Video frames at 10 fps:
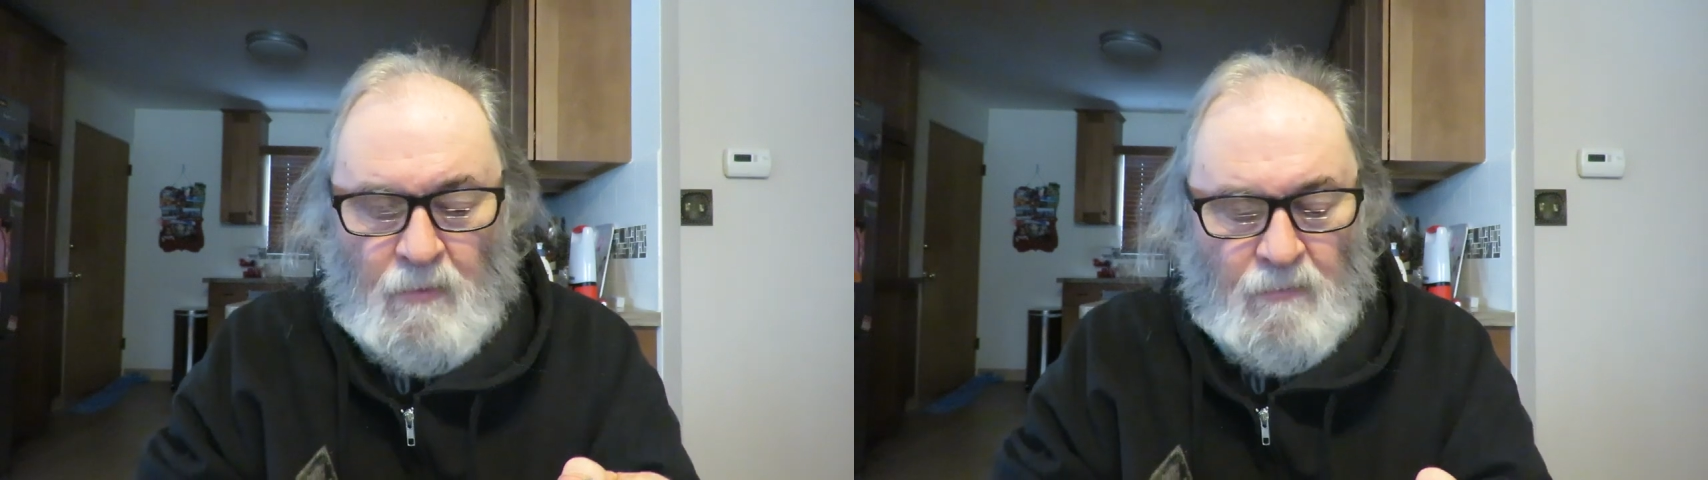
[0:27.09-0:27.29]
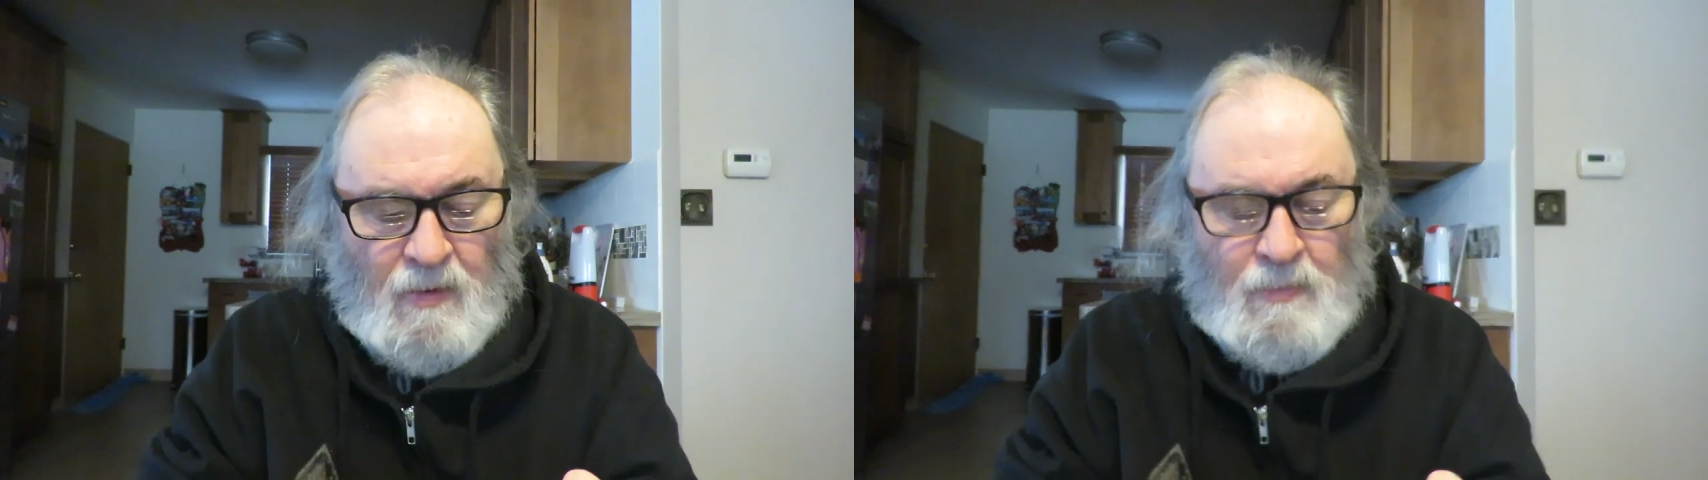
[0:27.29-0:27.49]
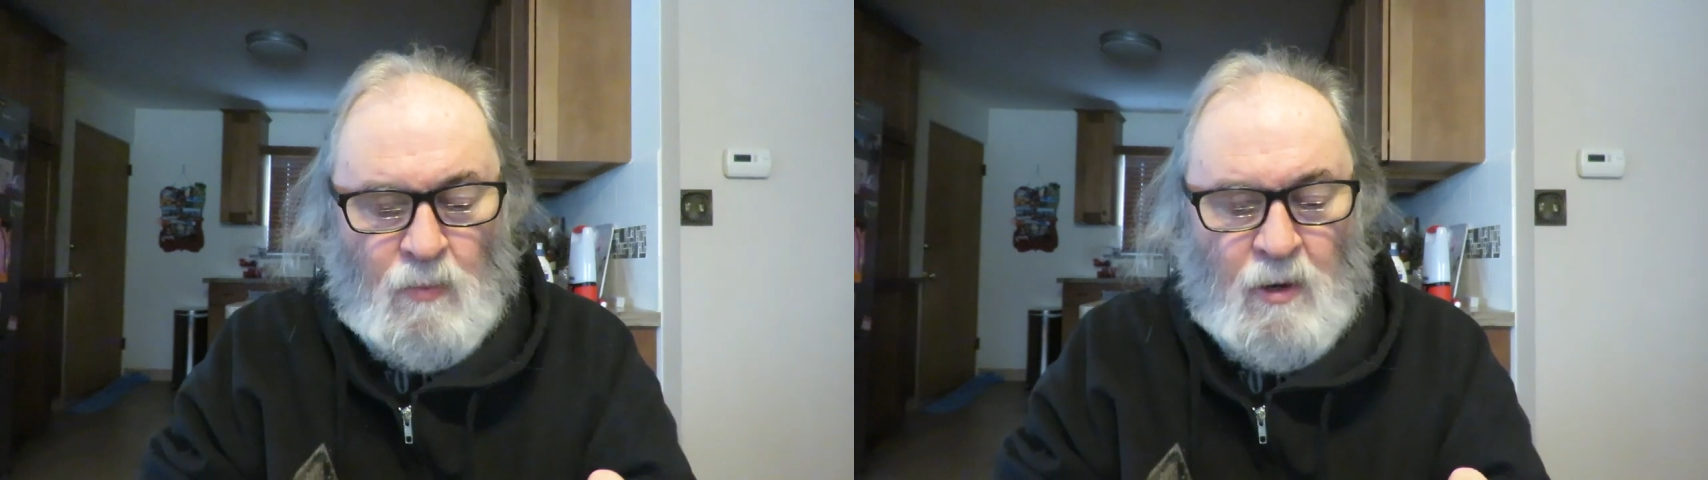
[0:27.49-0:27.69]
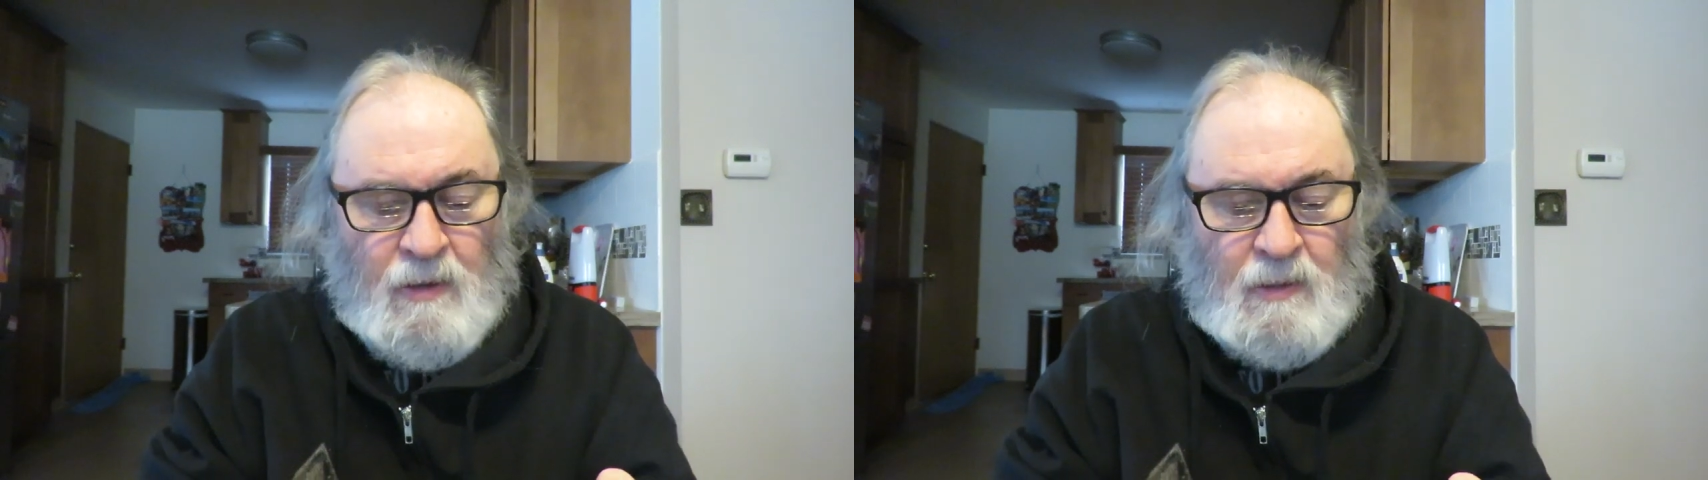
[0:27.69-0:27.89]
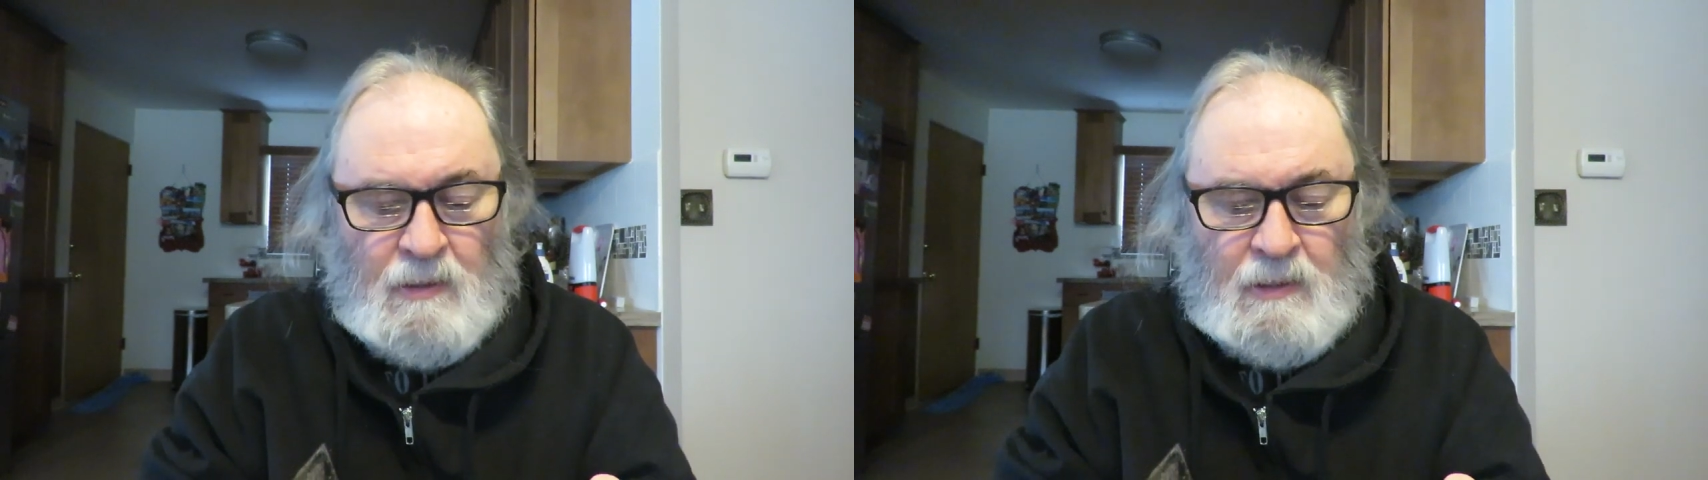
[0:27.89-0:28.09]

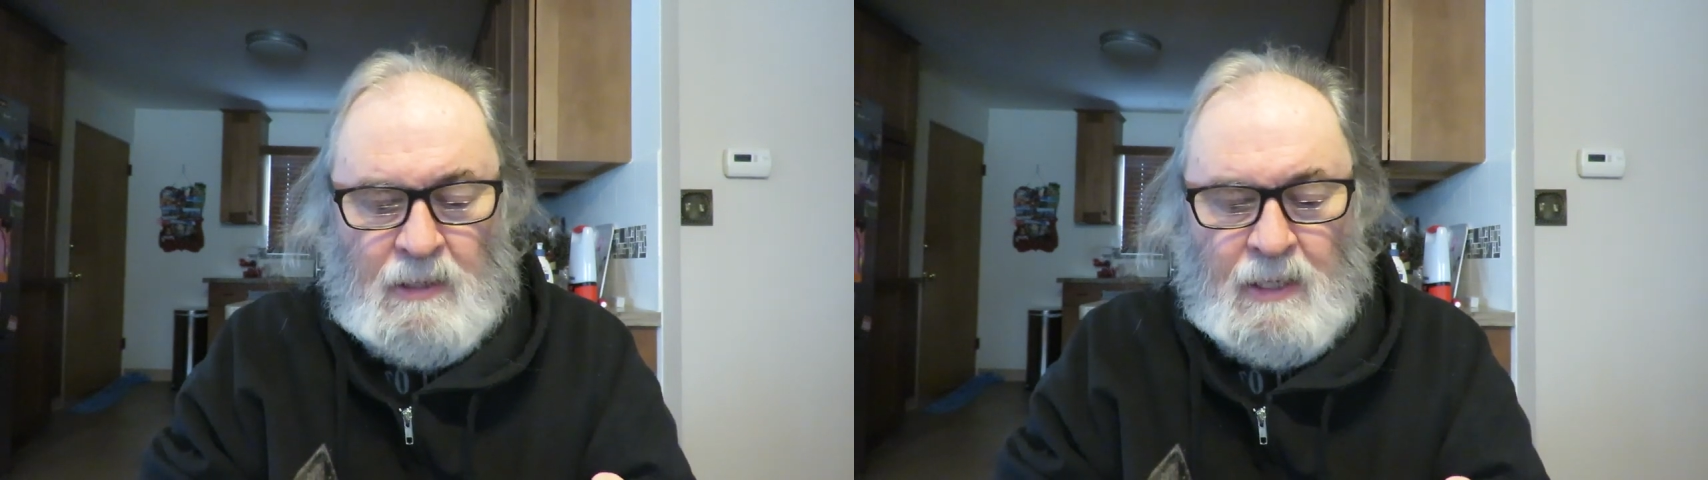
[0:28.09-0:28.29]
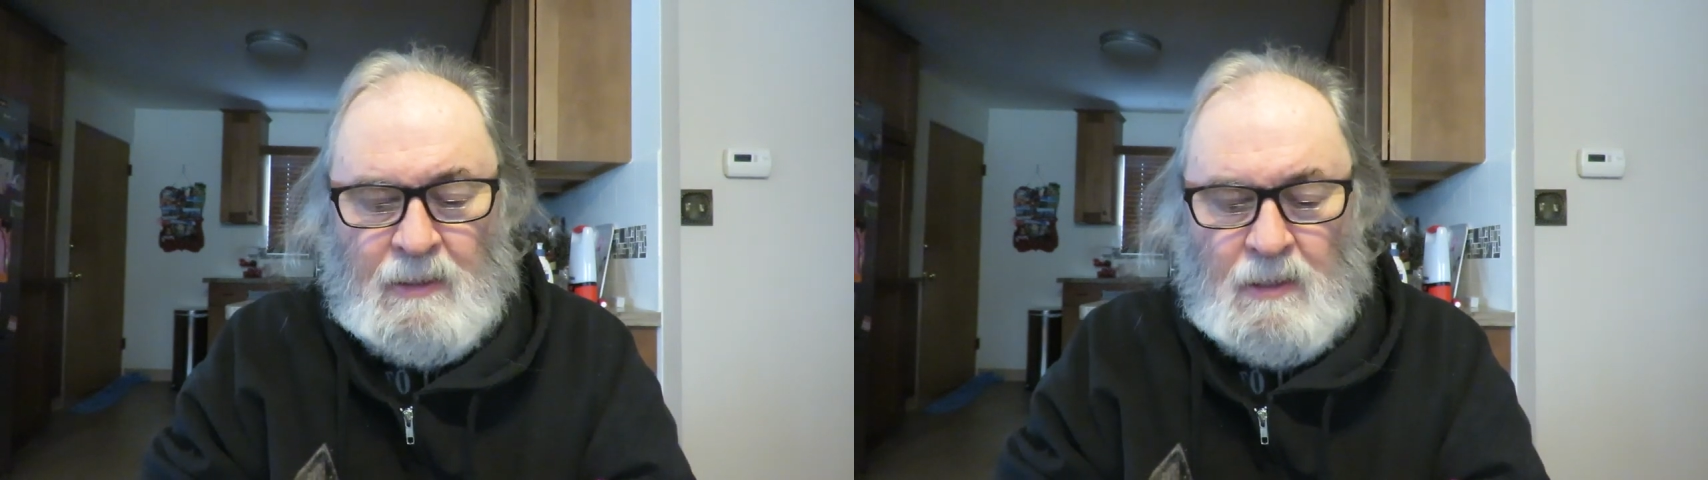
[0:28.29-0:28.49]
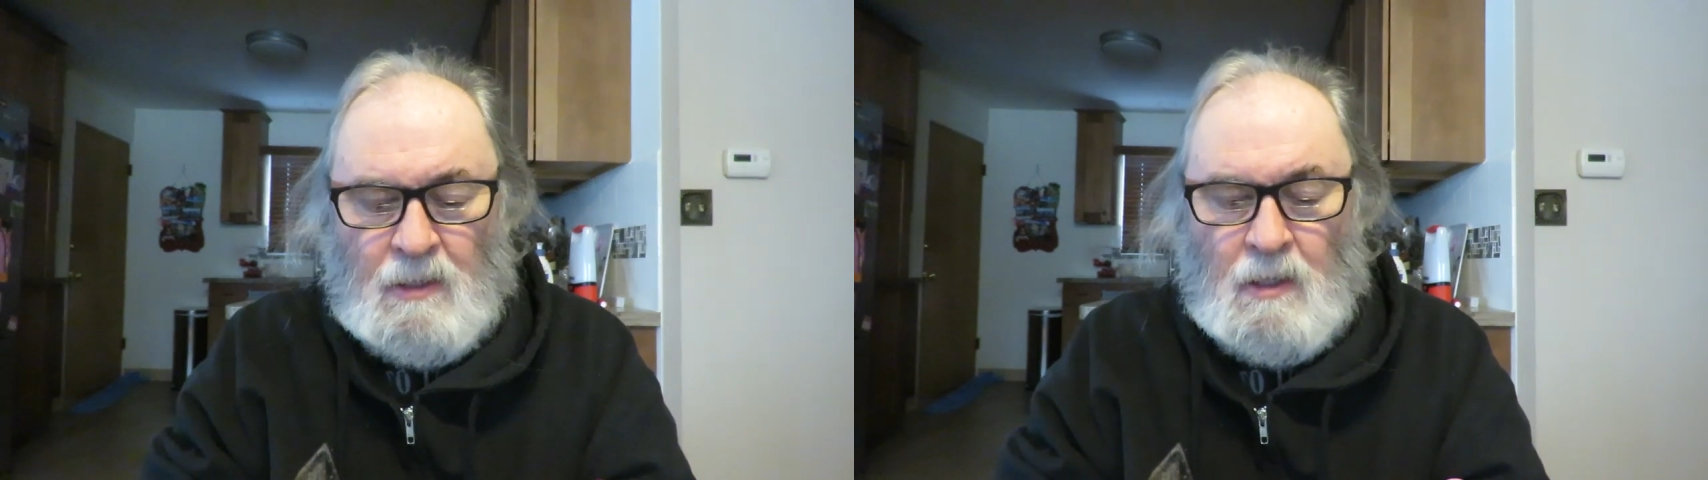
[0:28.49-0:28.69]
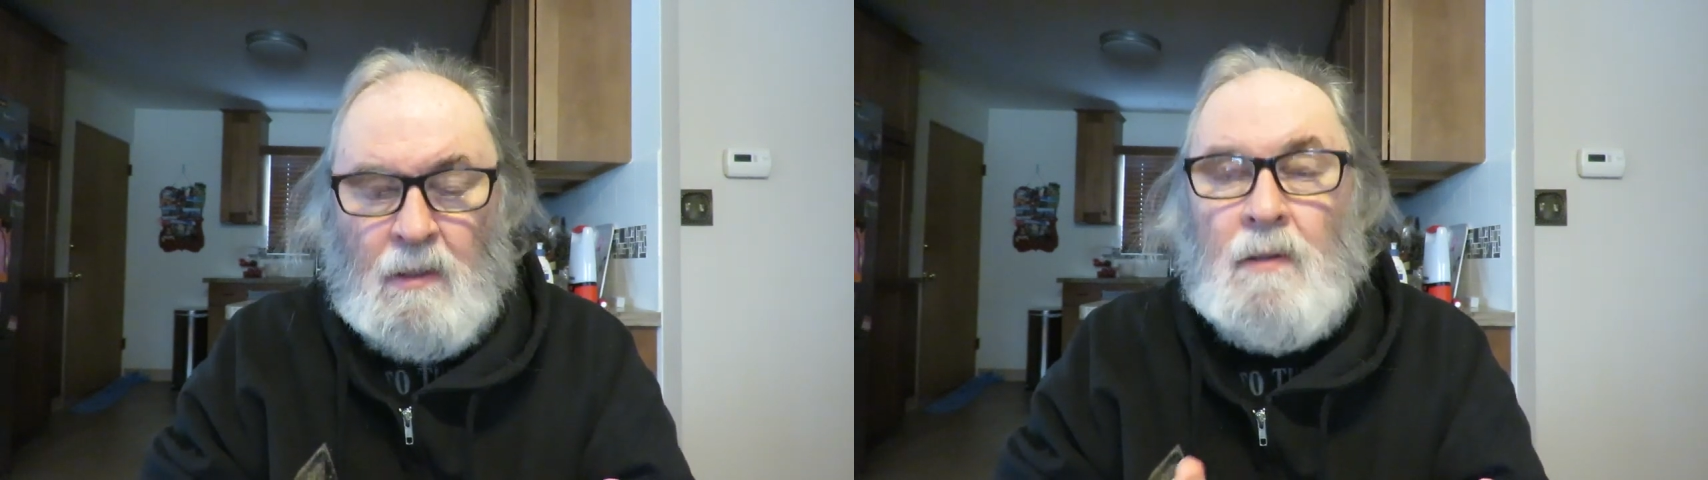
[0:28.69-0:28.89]
February the 6th,